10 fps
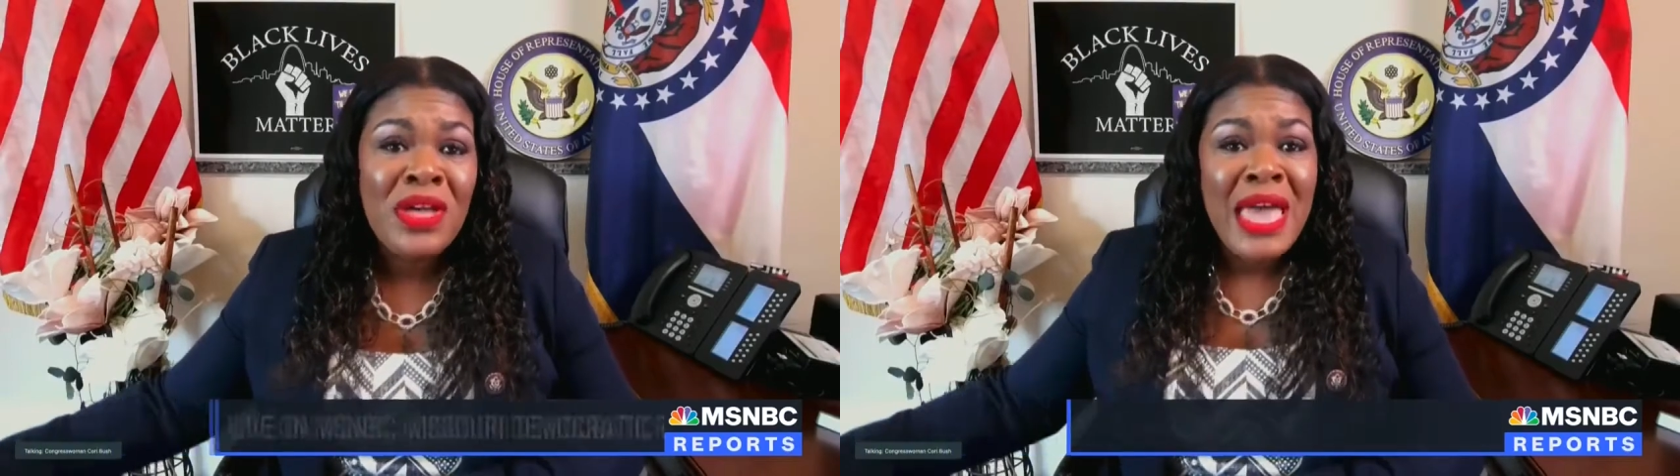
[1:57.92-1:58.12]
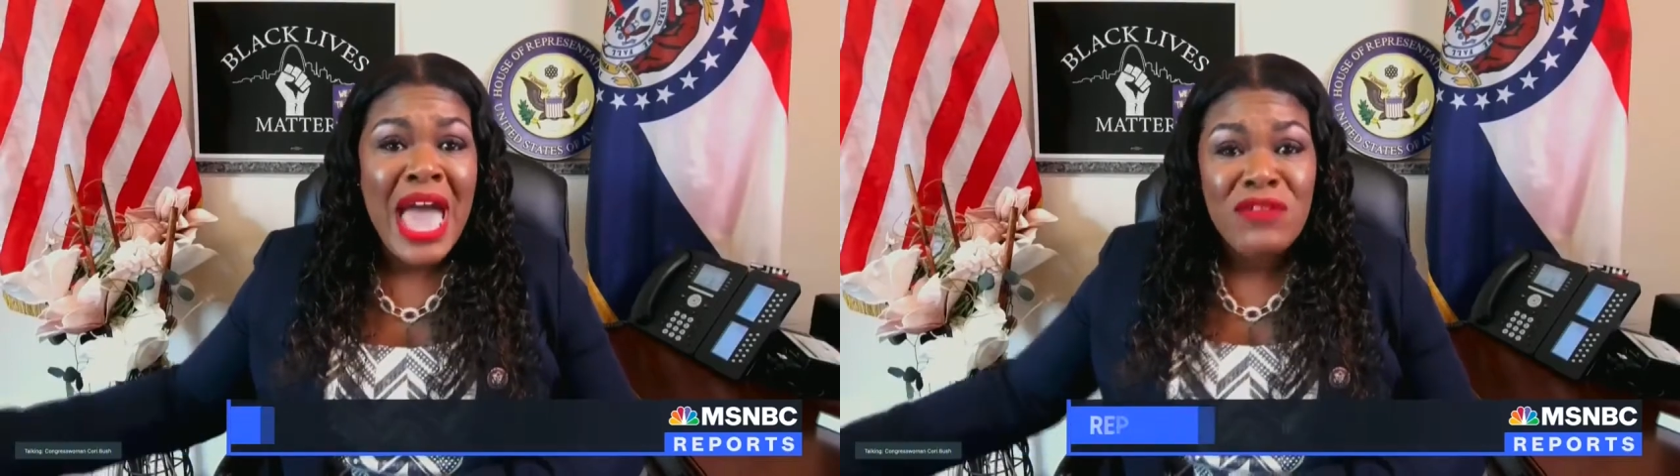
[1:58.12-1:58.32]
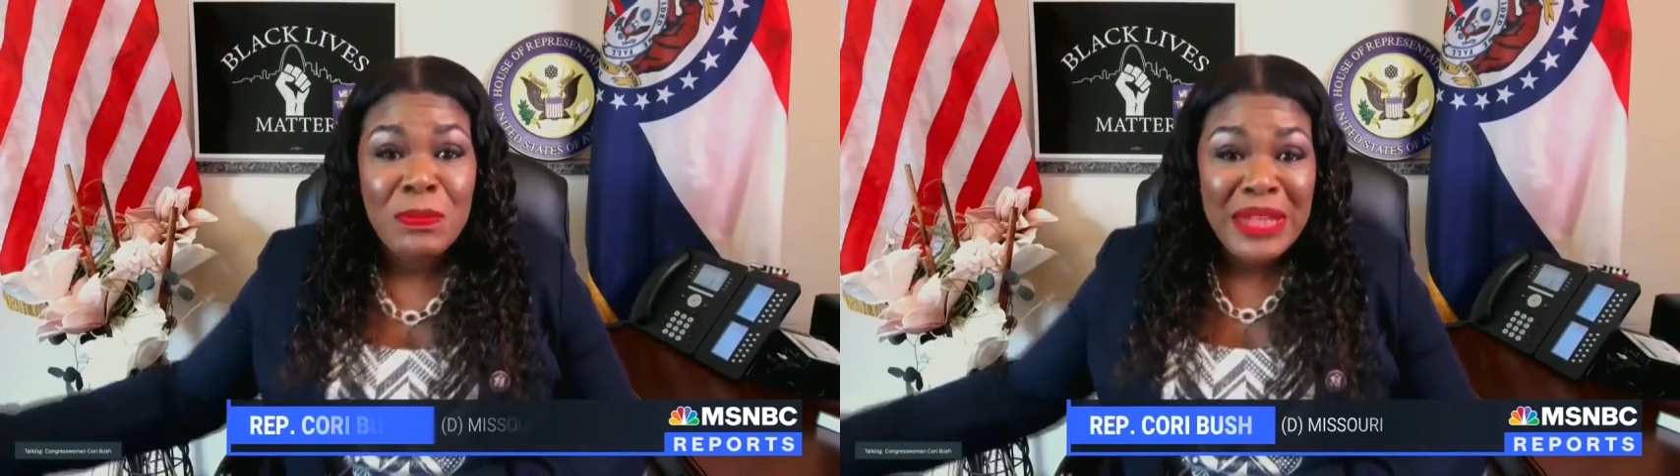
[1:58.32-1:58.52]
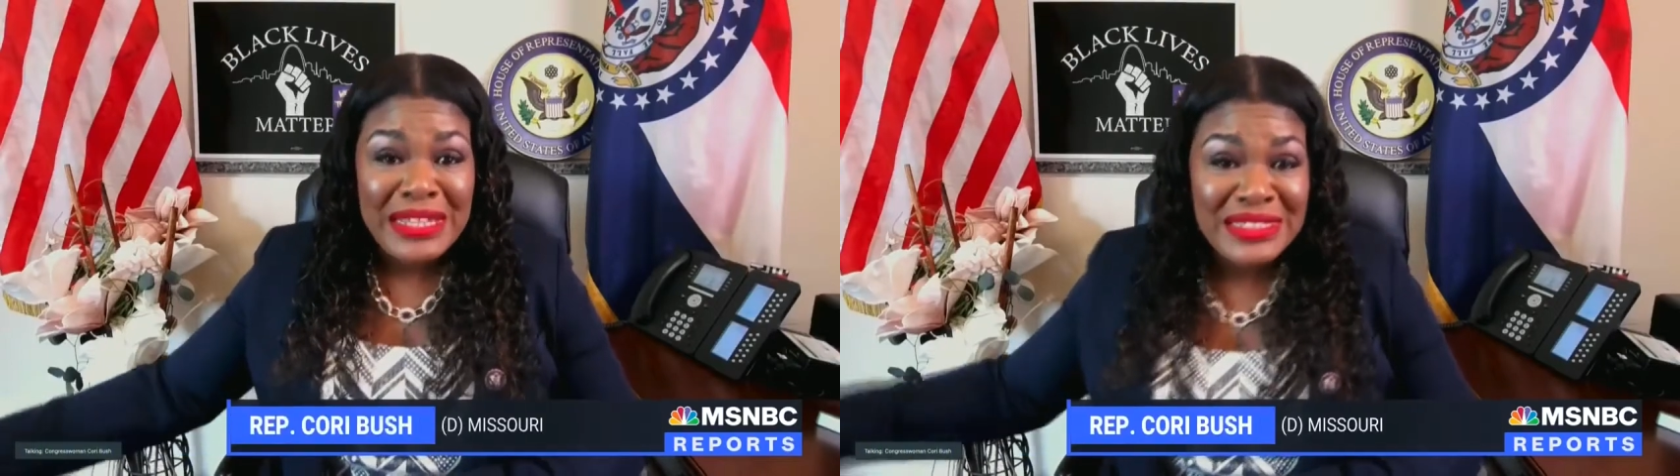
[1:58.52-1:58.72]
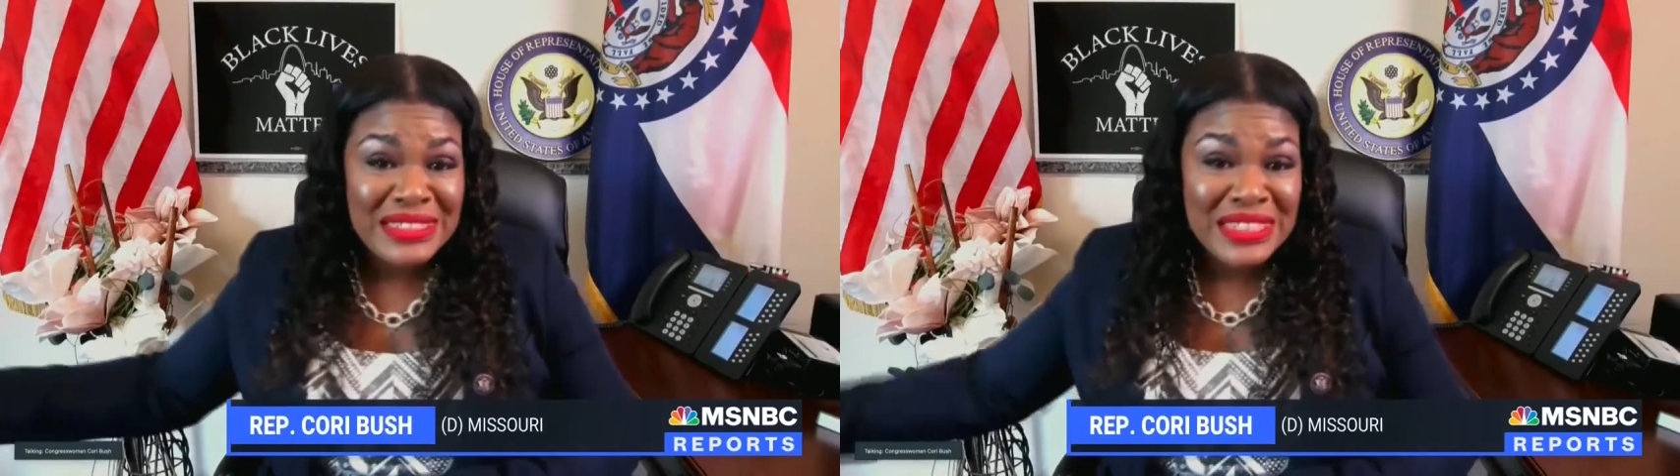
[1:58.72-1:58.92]
have a
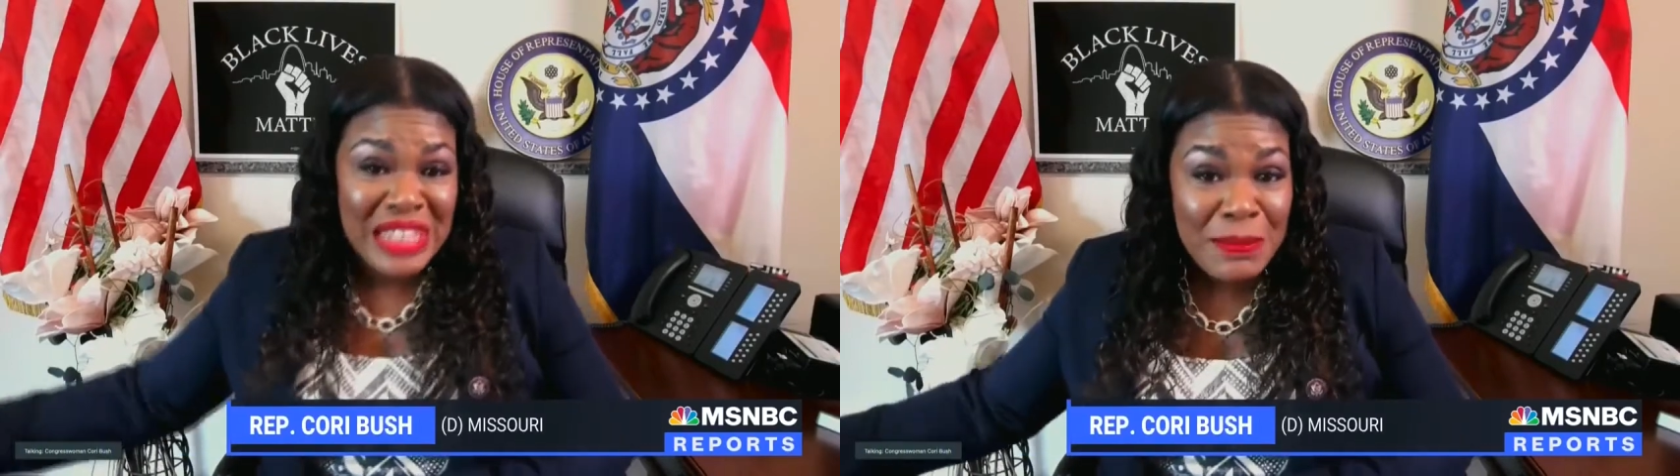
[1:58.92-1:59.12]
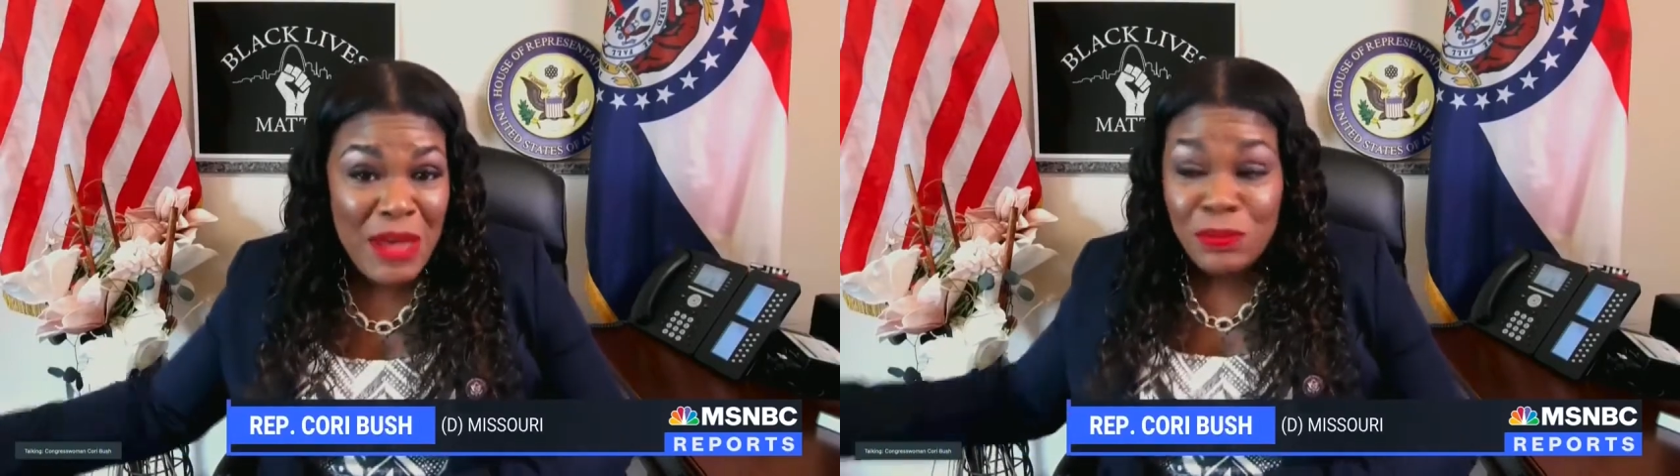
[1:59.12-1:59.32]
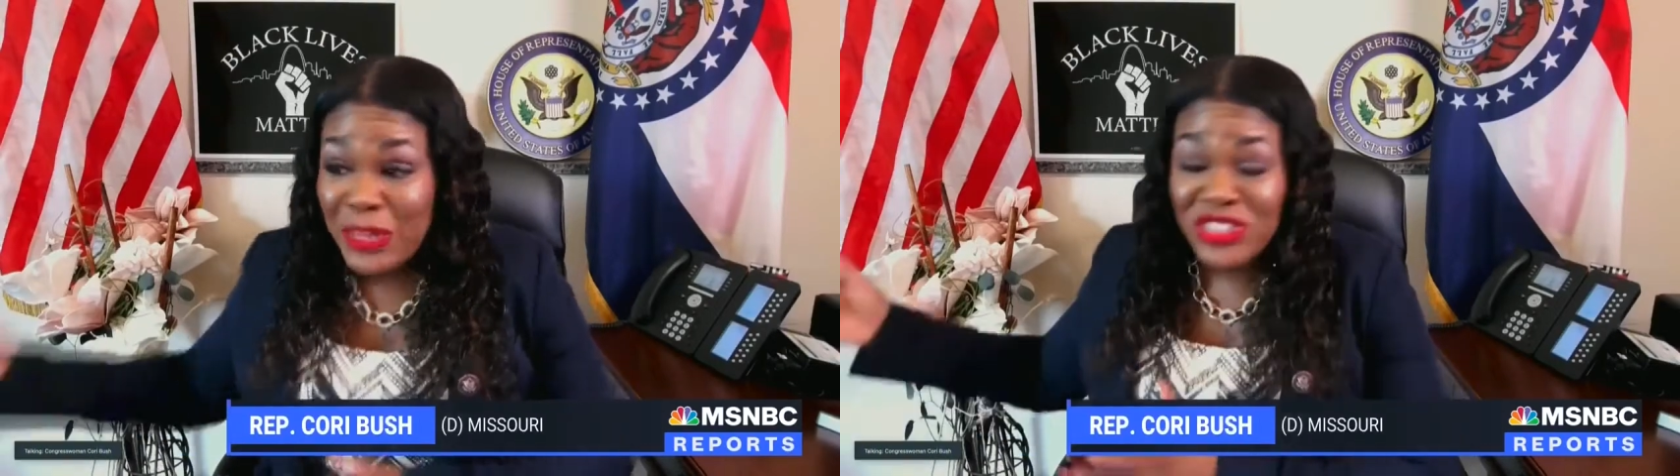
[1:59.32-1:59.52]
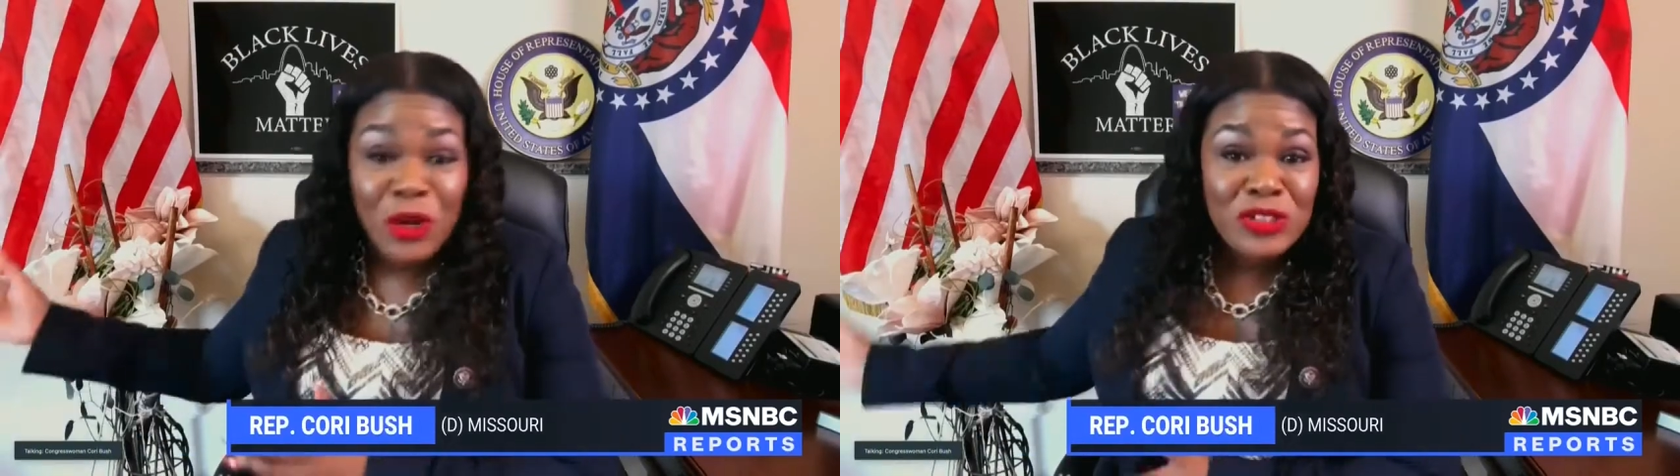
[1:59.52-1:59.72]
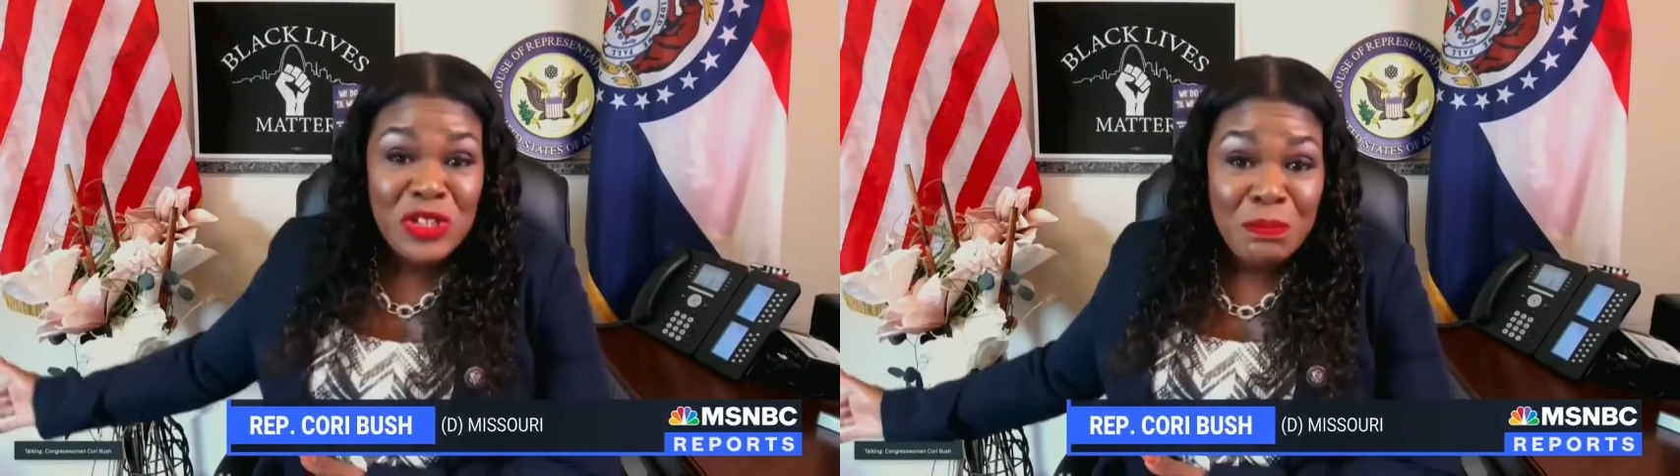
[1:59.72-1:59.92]
place to sleep, have a place to
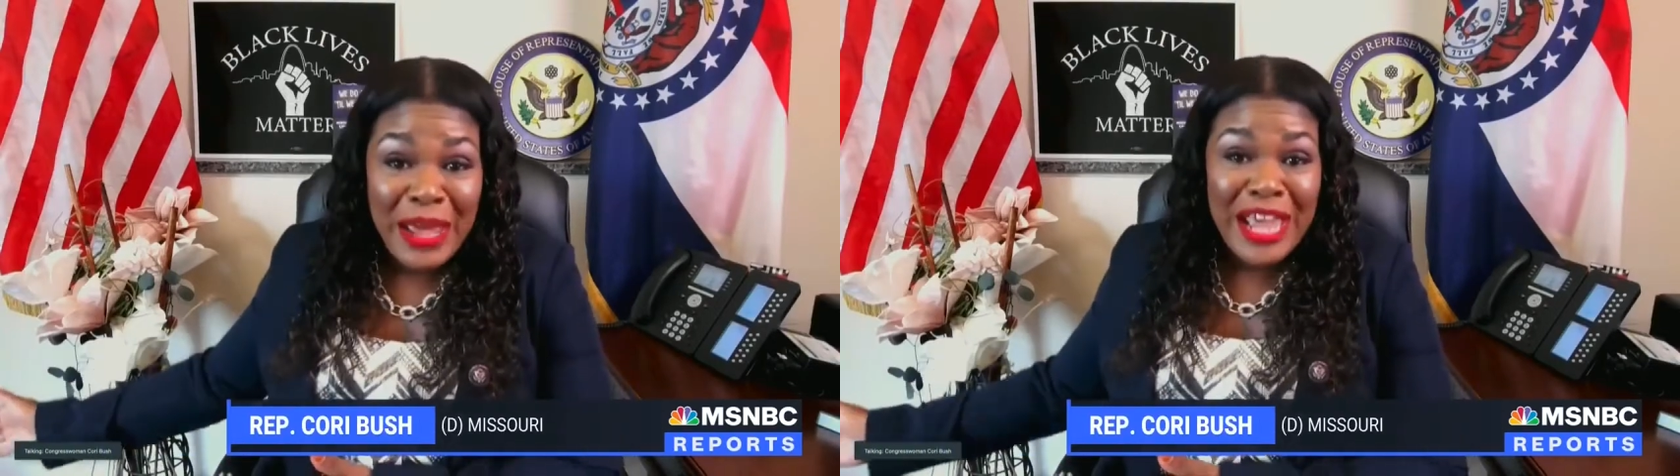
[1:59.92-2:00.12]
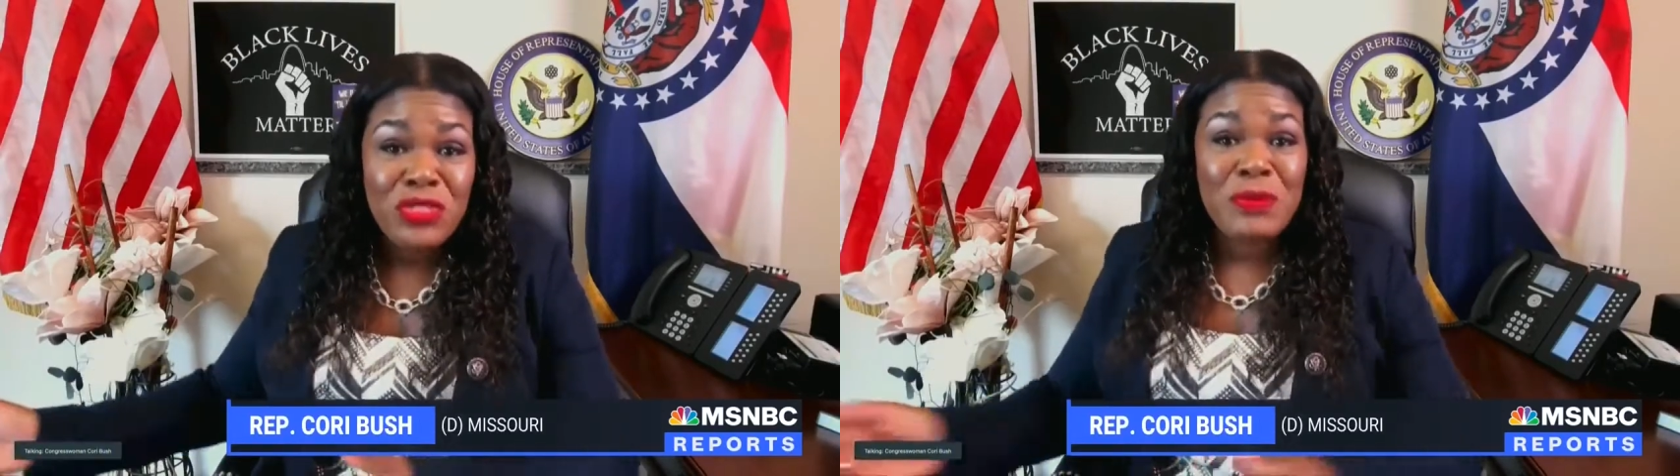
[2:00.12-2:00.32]
go to the bathroom,